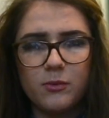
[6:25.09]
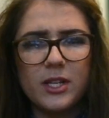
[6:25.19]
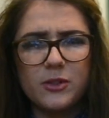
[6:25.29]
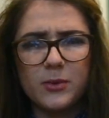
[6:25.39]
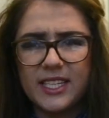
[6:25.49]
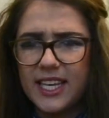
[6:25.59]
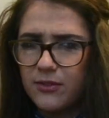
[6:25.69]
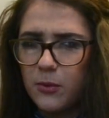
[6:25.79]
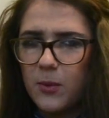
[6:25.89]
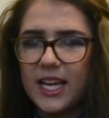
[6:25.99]
which was a
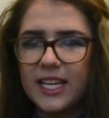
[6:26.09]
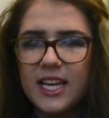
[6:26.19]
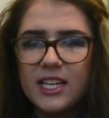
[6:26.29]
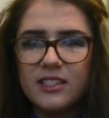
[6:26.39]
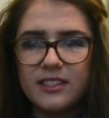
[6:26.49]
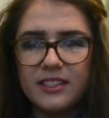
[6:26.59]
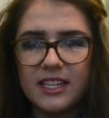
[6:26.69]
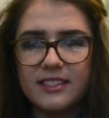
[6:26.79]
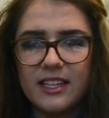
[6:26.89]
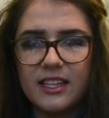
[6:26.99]
giveaway to
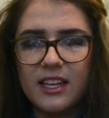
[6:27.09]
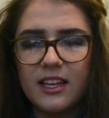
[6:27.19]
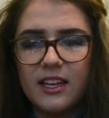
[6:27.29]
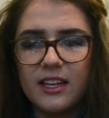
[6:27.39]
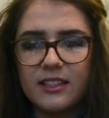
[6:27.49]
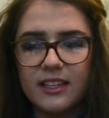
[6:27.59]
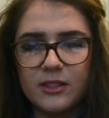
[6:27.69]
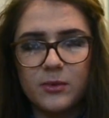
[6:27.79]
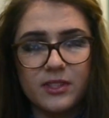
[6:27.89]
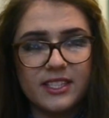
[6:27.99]
suggest that
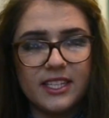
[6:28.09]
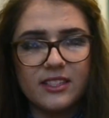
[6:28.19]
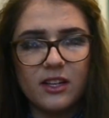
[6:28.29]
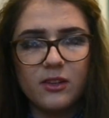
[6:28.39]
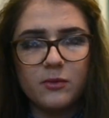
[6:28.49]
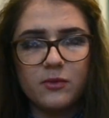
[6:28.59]
it was a teaser